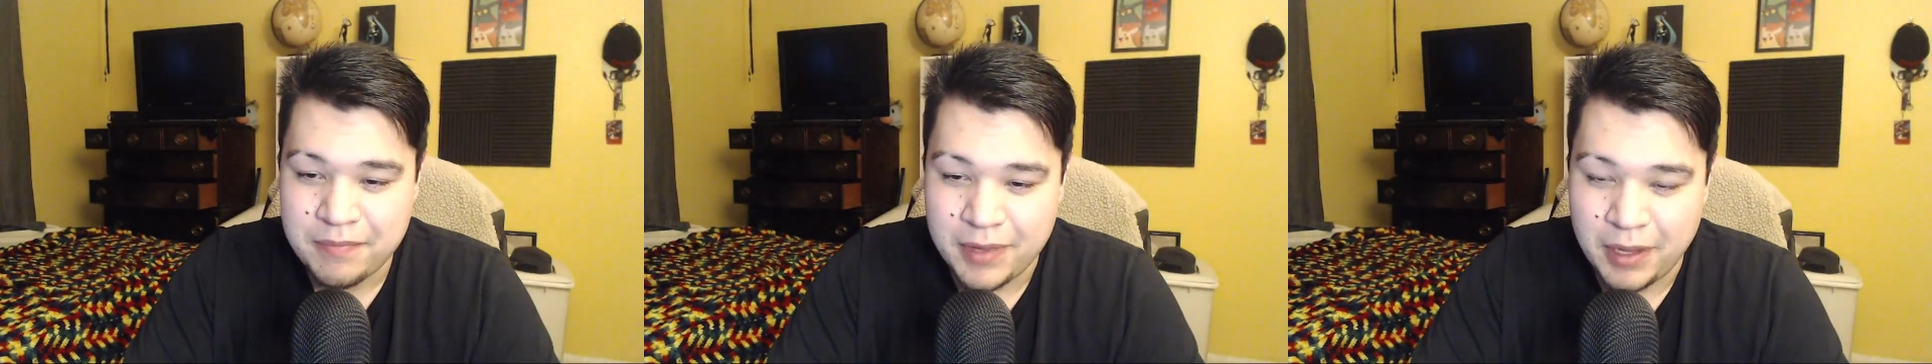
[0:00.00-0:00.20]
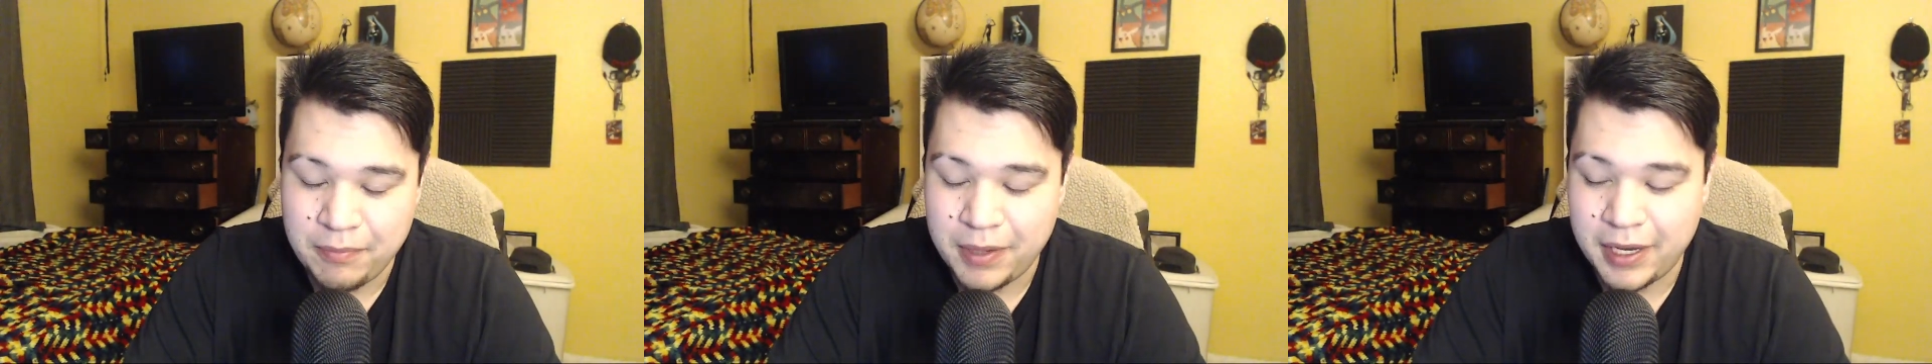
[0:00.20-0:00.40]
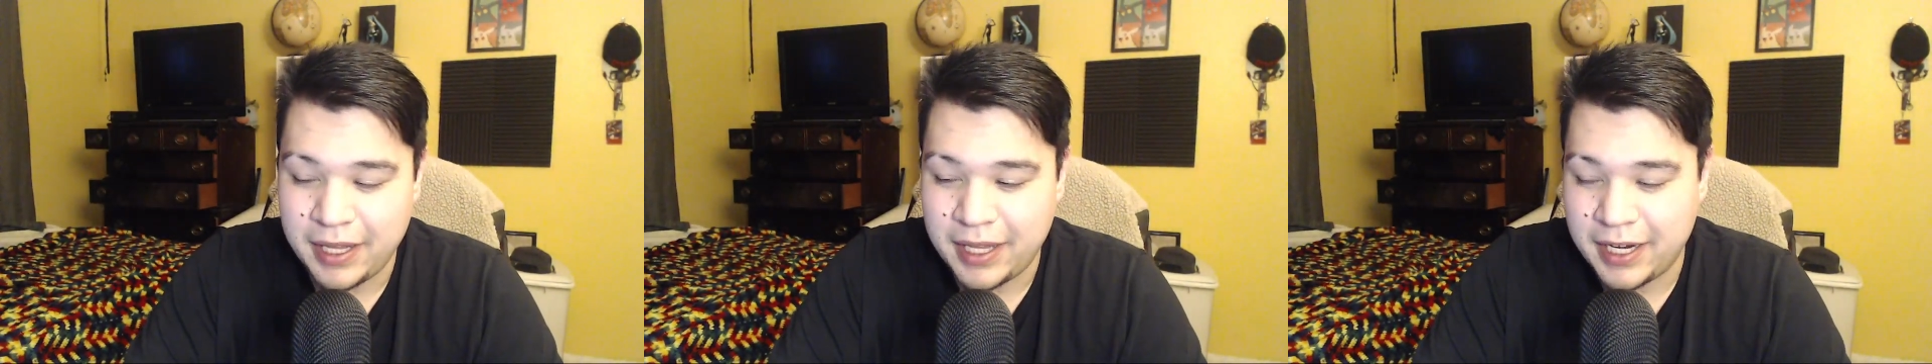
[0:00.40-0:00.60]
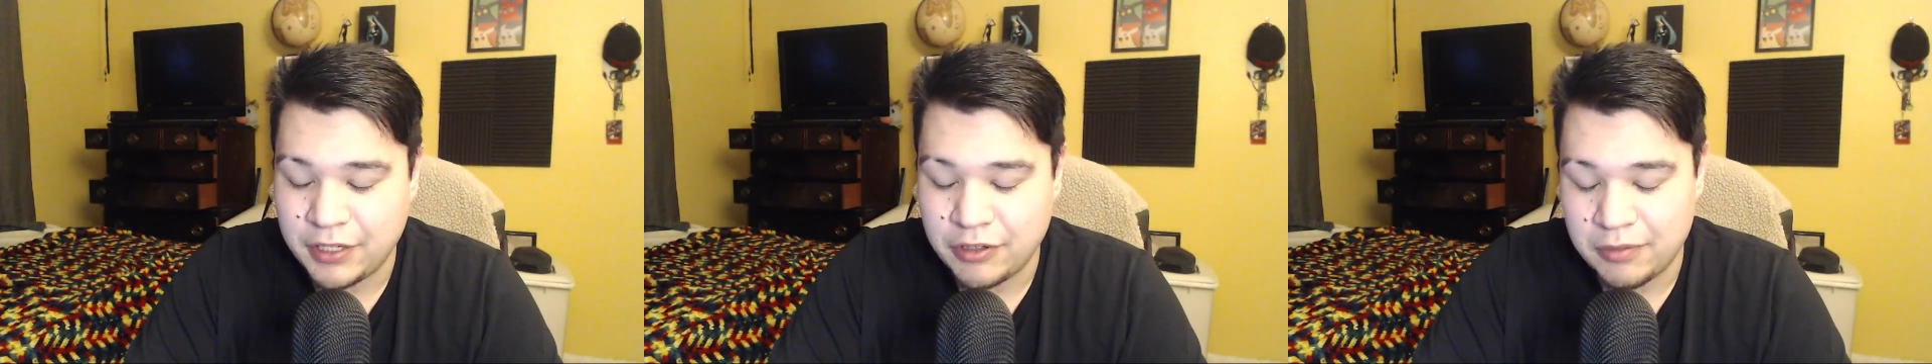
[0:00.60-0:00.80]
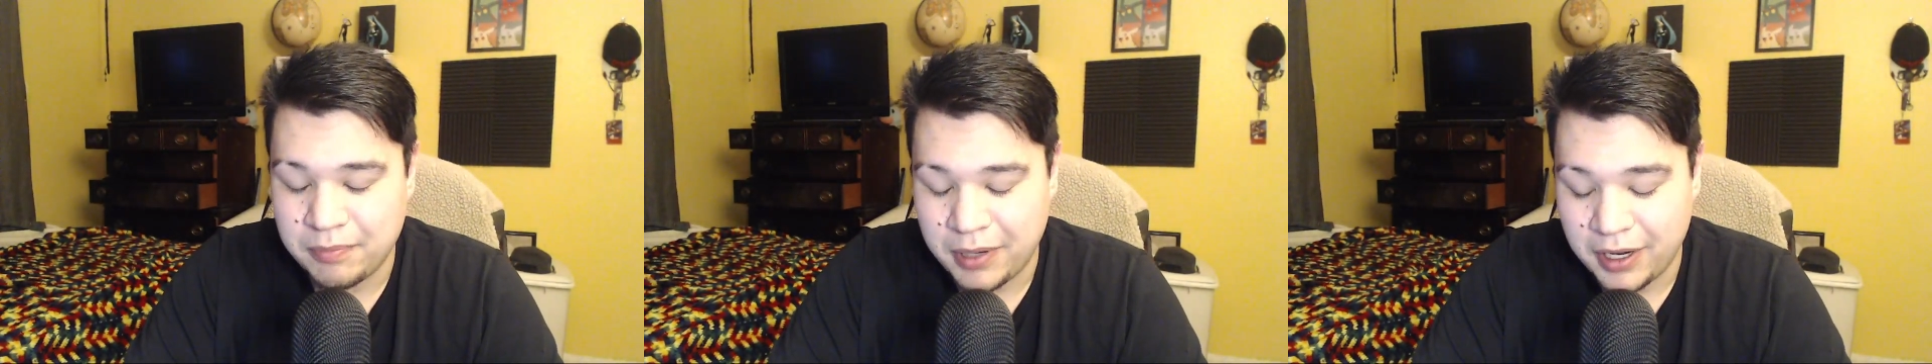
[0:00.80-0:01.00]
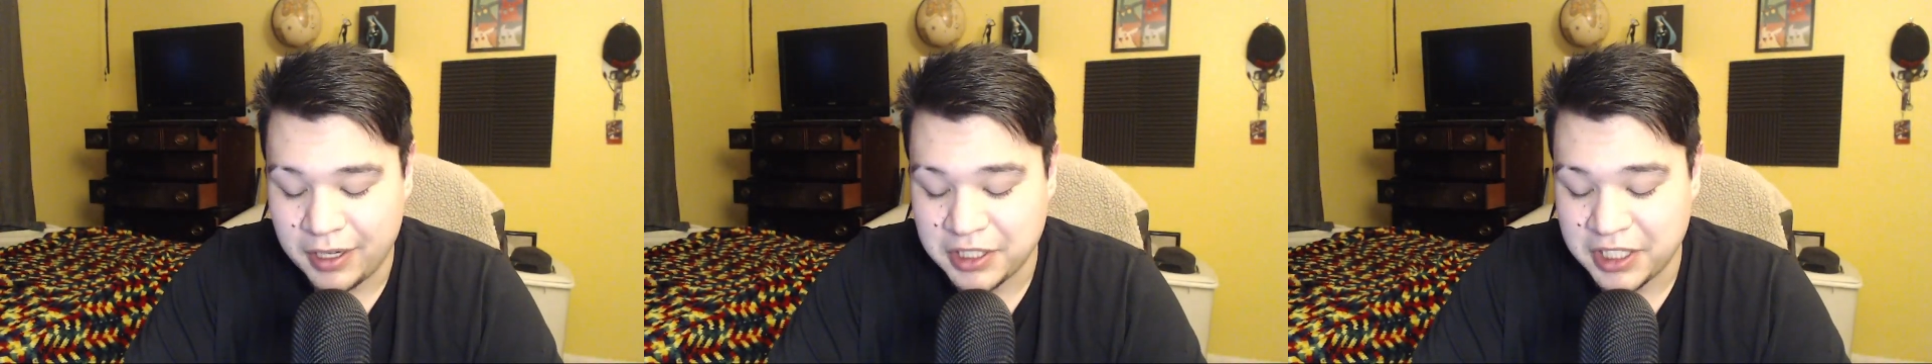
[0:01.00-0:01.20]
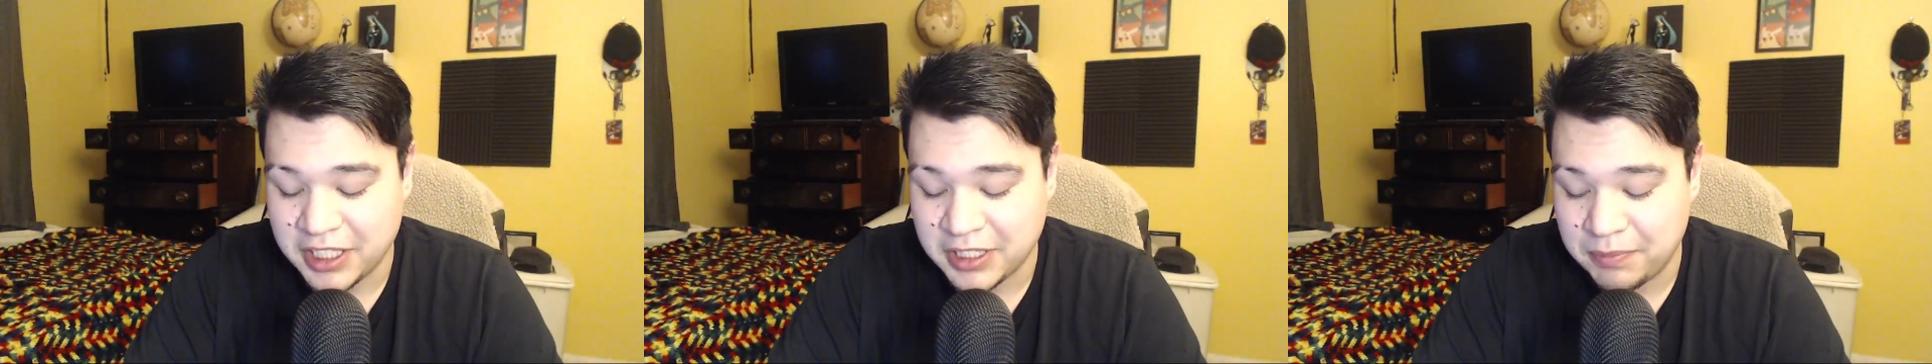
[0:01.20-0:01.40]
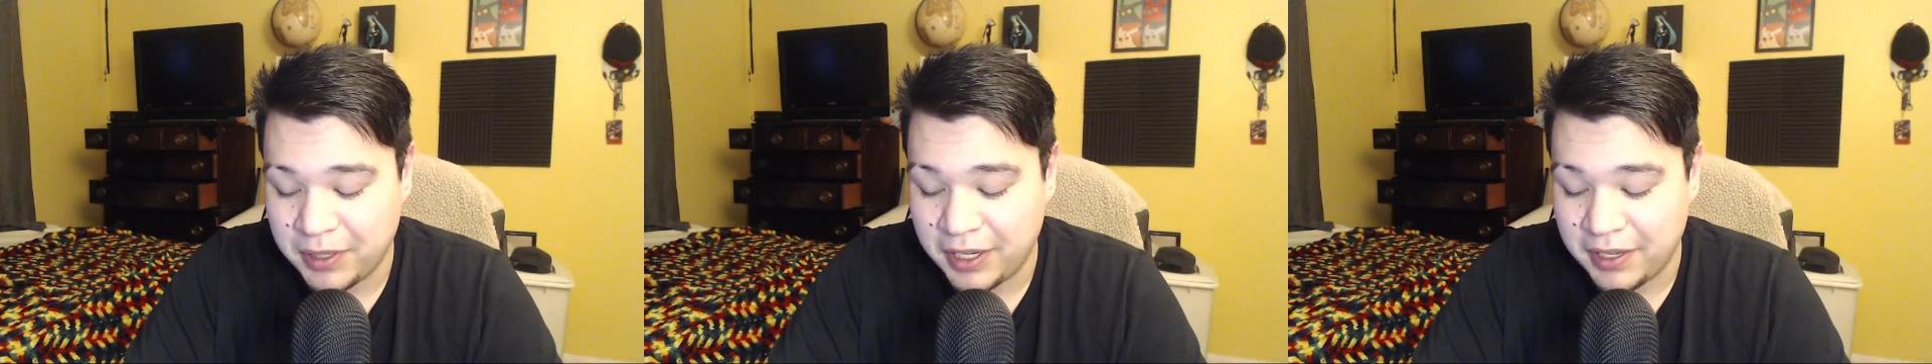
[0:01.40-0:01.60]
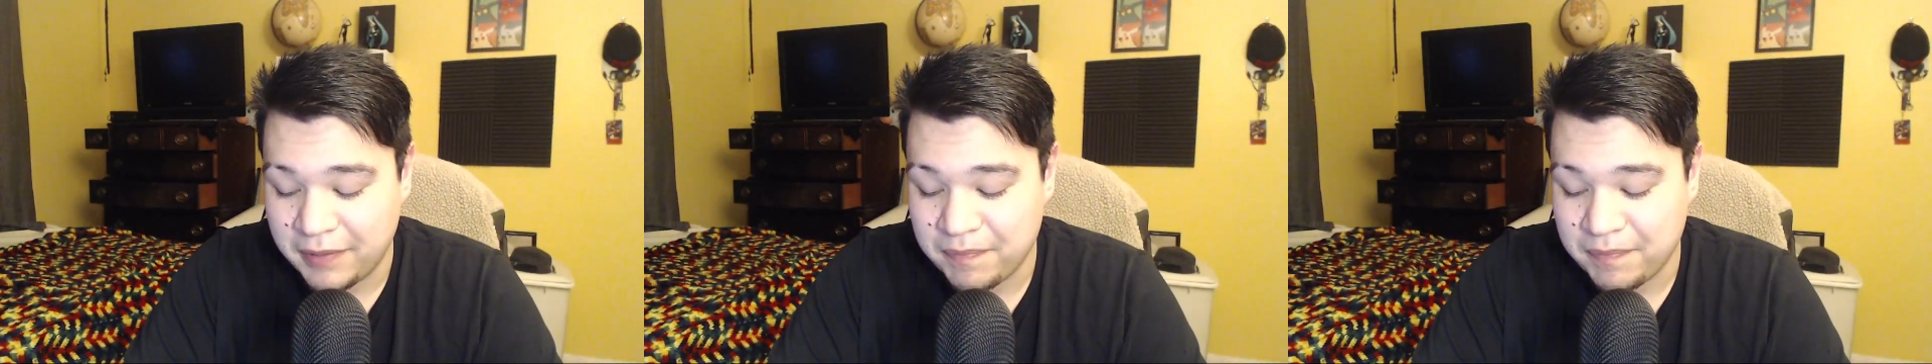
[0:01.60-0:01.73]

and I do apologize, but